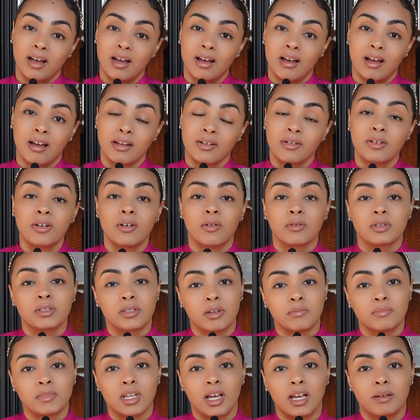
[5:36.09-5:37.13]
I don't know,
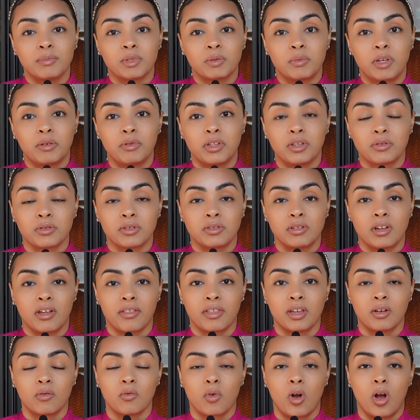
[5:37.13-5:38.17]
sometimes maybe there's
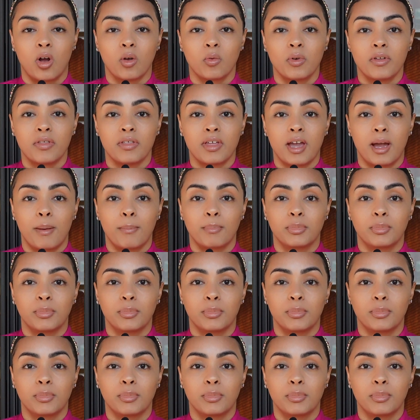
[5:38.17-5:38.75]
nothing wrong with that,